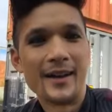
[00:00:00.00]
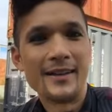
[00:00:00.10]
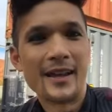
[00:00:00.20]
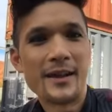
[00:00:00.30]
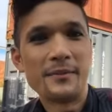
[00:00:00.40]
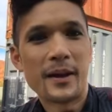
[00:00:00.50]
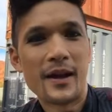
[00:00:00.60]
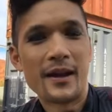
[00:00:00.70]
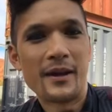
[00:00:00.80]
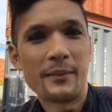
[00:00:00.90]
Name
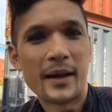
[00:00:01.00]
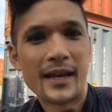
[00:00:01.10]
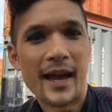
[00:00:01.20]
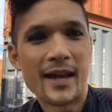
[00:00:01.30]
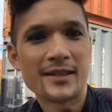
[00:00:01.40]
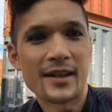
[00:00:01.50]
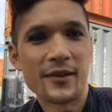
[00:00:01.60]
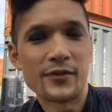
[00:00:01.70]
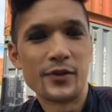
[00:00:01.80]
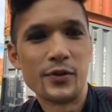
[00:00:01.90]
my cats
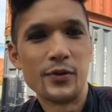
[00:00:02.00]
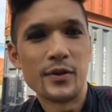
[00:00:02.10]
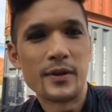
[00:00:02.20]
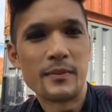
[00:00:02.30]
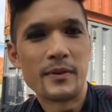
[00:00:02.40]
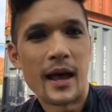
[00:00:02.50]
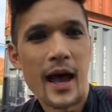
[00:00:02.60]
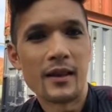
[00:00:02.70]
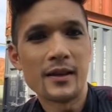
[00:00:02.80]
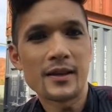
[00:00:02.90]
after you and
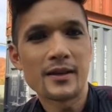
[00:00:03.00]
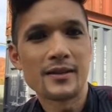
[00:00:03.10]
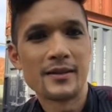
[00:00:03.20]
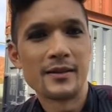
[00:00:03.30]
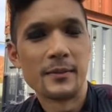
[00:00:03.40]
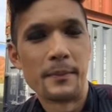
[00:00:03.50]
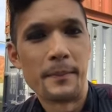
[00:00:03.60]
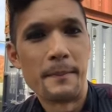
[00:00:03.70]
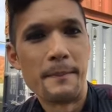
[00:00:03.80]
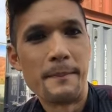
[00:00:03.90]
Alec.
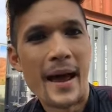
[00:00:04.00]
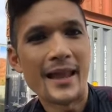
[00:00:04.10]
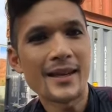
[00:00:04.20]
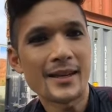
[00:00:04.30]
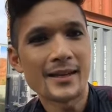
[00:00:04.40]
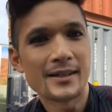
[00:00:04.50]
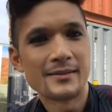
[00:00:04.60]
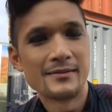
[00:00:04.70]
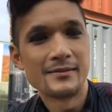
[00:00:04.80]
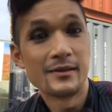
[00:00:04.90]
Malik?
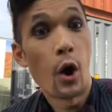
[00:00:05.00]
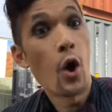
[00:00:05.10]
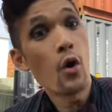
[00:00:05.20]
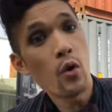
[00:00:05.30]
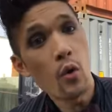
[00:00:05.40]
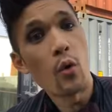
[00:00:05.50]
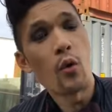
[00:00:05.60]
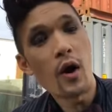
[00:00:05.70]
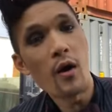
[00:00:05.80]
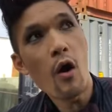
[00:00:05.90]

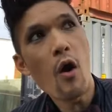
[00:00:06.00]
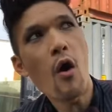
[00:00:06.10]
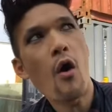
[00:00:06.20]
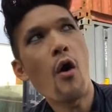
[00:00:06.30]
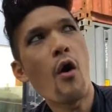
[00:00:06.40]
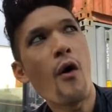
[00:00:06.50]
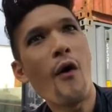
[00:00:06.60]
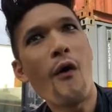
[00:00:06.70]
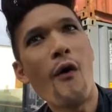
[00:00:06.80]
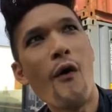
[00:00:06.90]

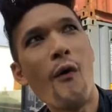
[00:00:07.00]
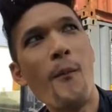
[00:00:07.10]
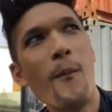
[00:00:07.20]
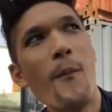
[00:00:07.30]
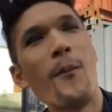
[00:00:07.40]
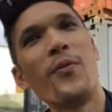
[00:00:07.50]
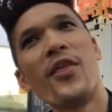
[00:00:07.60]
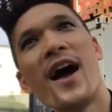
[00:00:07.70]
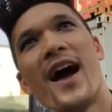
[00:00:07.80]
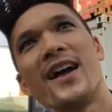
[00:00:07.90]
Oh,
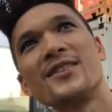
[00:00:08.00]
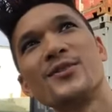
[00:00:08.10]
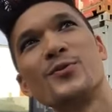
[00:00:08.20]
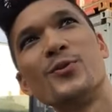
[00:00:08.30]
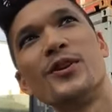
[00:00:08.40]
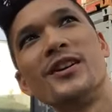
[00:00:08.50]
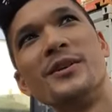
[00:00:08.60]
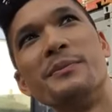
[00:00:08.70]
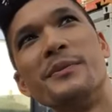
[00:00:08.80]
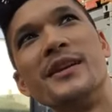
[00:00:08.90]
that's what
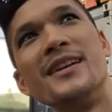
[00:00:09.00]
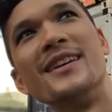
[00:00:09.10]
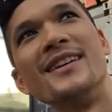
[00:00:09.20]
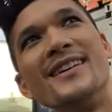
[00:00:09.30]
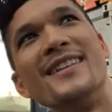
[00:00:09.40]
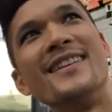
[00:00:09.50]
it means.